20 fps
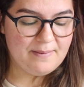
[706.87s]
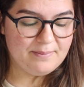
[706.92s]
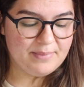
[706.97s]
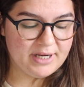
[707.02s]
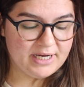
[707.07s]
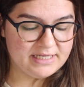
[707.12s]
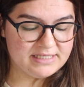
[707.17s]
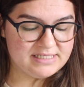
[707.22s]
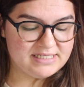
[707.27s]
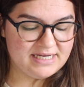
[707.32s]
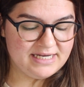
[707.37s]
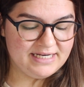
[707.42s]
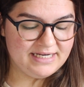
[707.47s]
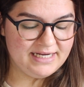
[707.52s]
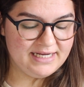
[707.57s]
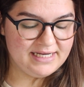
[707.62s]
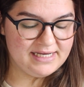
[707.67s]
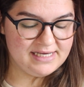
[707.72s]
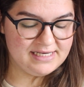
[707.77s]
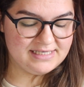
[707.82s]
but it
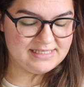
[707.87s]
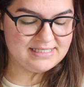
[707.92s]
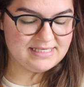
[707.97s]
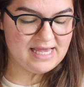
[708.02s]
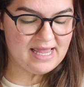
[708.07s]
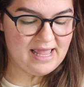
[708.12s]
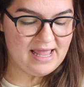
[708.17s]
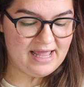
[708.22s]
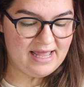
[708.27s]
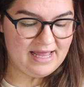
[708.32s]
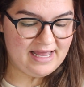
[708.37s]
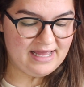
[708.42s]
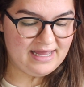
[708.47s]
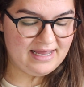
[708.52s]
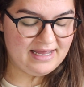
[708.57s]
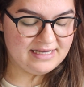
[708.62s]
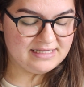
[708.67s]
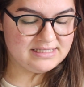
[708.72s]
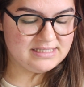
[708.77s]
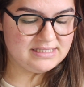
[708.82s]
is
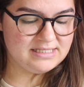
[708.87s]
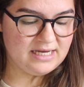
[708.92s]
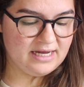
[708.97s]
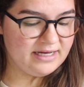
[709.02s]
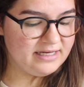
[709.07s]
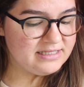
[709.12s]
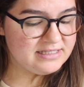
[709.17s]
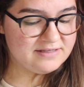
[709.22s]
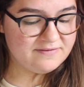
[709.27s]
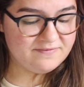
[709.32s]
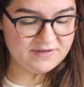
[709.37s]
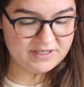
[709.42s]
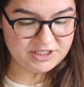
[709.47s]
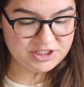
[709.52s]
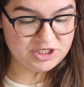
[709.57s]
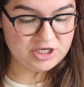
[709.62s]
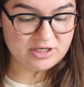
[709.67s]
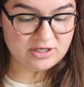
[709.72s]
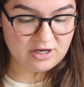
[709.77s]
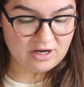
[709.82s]
a science
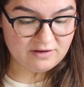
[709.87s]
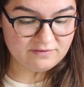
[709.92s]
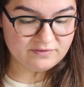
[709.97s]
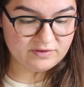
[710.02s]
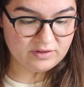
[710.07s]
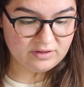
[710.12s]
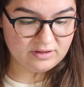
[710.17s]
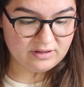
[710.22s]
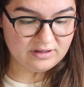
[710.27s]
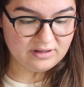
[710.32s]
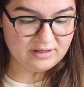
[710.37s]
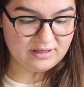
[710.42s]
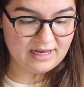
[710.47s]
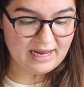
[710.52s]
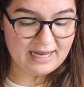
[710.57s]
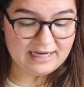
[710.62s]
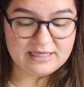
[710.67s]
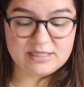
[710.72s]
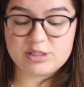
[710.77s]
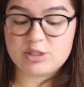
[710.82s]
fiction novel
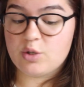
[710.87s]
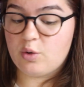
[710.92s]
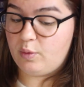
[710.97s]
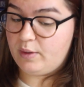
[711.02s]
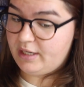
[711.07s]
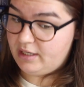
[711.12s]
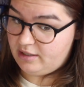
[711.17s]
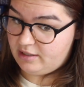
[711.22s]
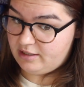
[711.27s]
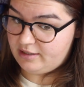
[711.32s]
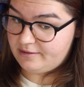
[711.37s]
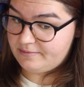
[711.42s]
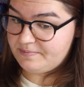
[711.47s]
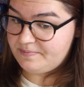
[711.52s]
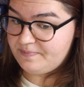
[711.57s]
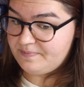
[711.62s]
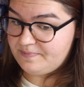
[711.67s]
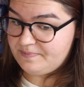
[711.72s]
and it's queer.